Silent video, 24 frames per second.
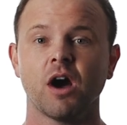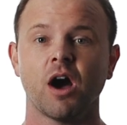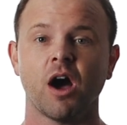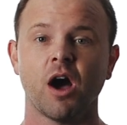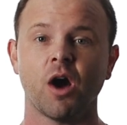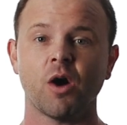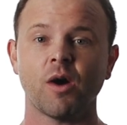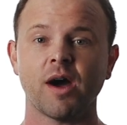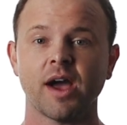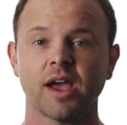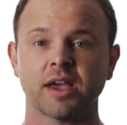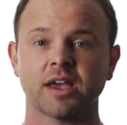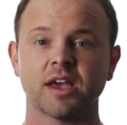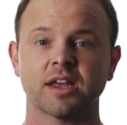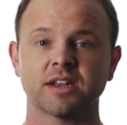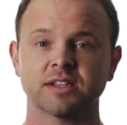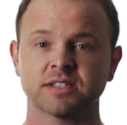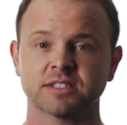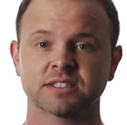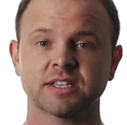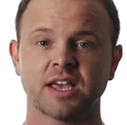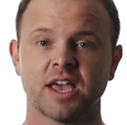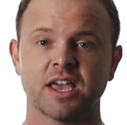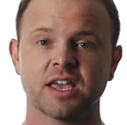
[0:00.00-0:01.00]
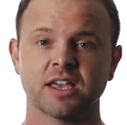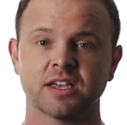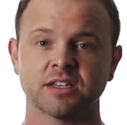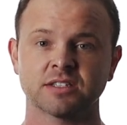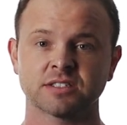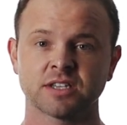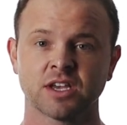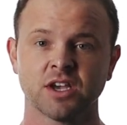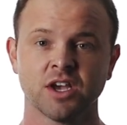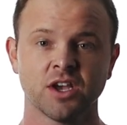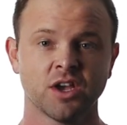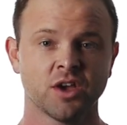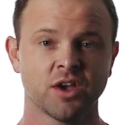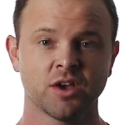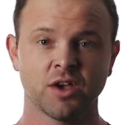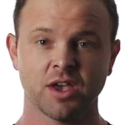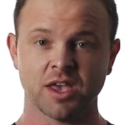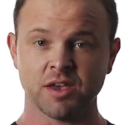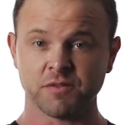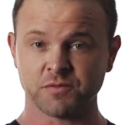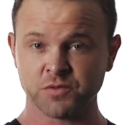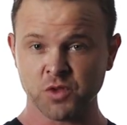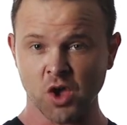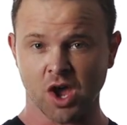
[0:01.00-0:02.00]
All I gotta say is,
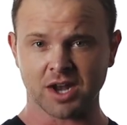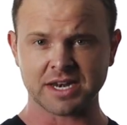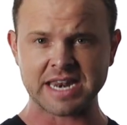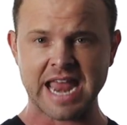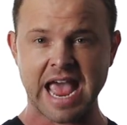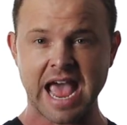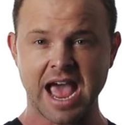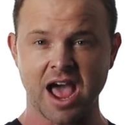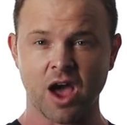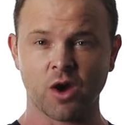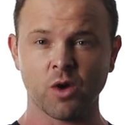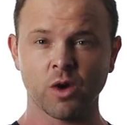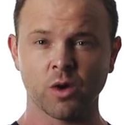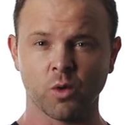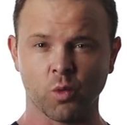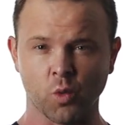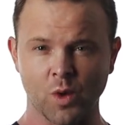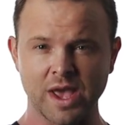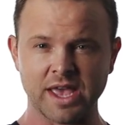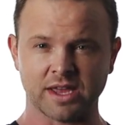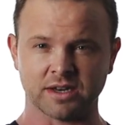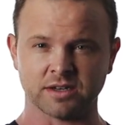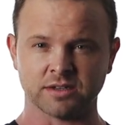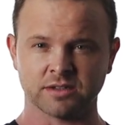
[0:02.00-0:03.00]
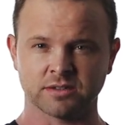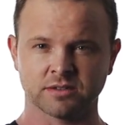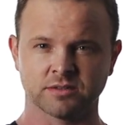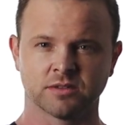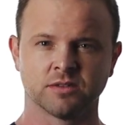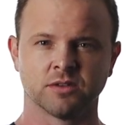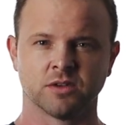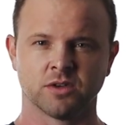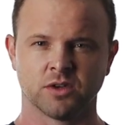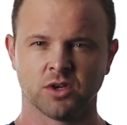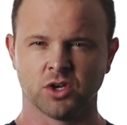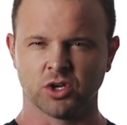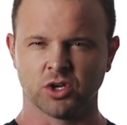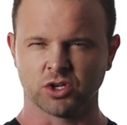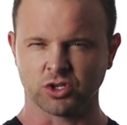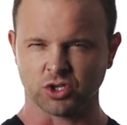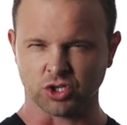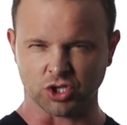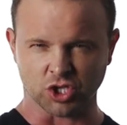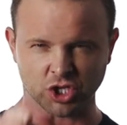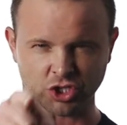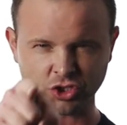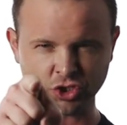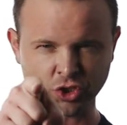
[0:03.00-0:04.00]
if not now, when?
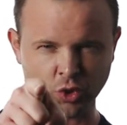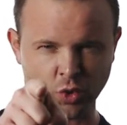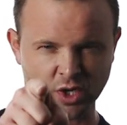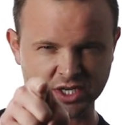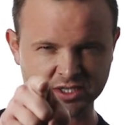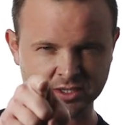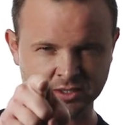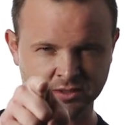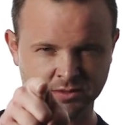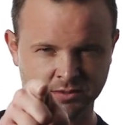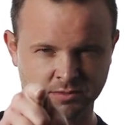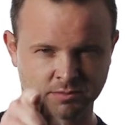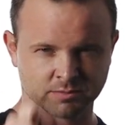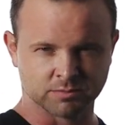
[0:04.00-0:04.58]
Get to it.